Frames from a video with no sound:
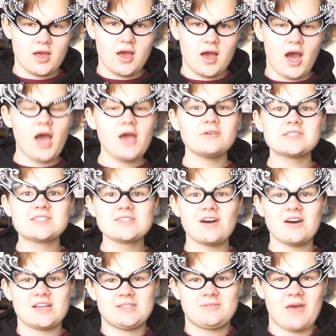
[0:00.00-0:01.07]
was
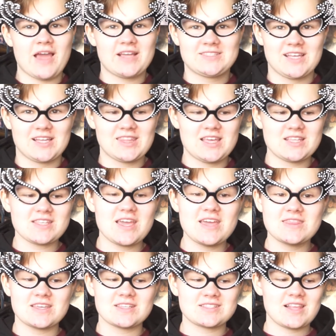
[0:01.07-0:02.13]
not expecting this
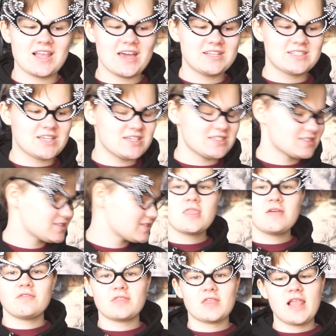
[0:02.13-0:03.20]
in the slightest.
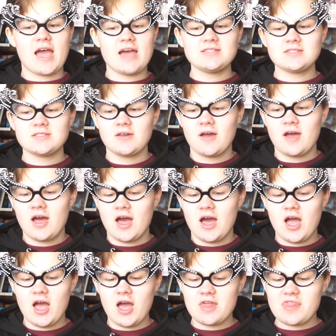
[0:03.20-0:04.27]
Nevertheless,
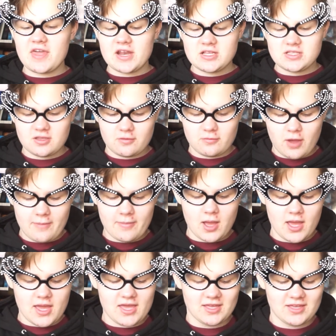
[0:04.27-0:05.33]
that isn't where
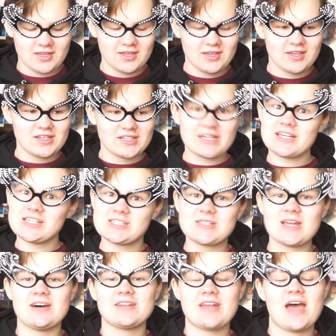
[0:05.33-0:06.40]
my Cursed
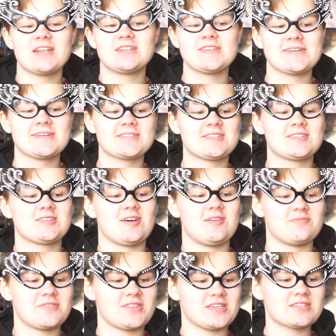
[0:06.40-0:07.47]
Child antics
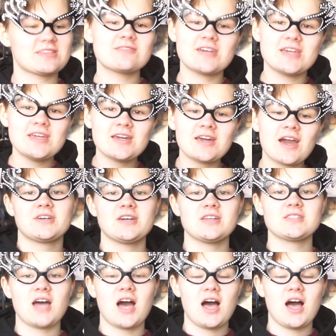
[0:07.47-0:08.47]
stop this week, because